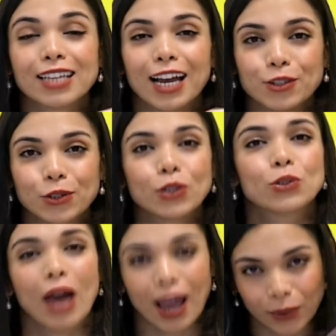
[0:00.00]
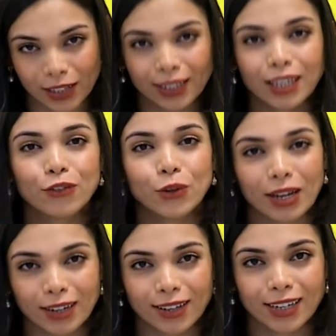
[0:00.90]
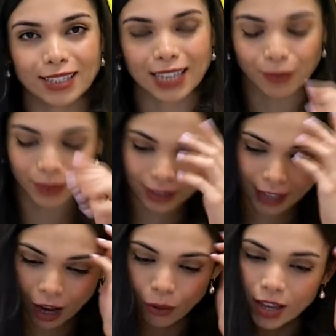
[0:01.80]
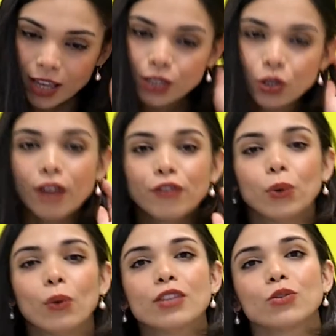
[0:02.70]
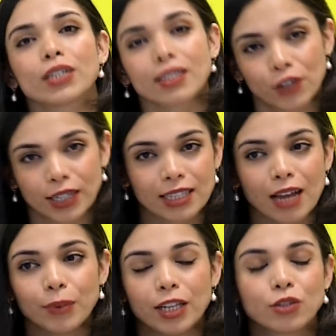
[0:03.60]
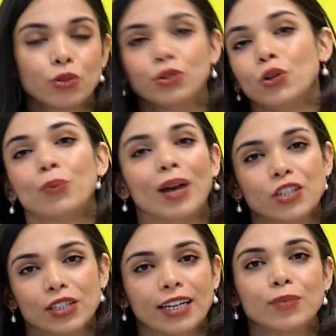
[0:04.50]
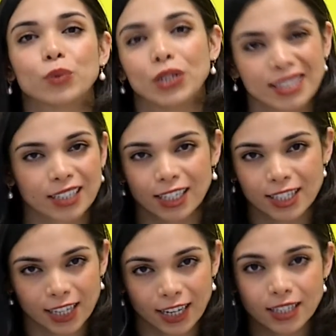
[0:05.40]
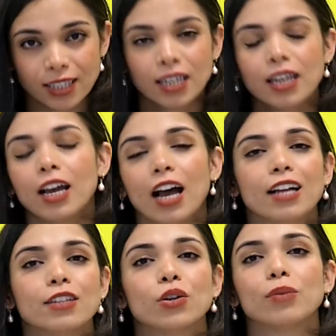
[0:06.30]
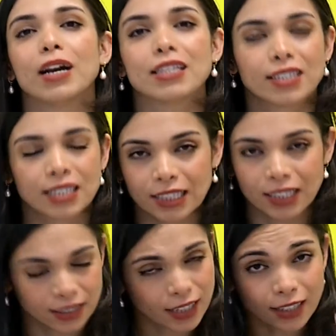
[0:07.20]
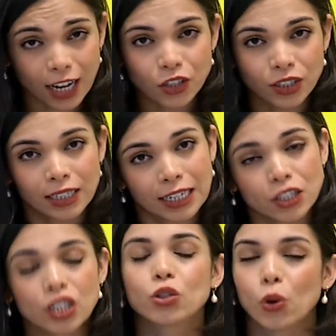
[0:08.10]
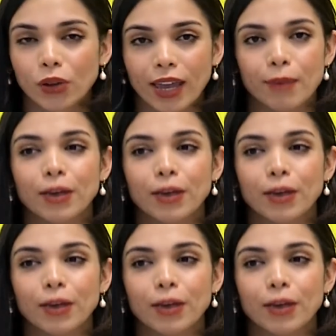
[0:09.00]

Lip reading: As I told you, I will give you another example now. So if you want to, for example, your bachelor in political science and your master's in international relations, okay.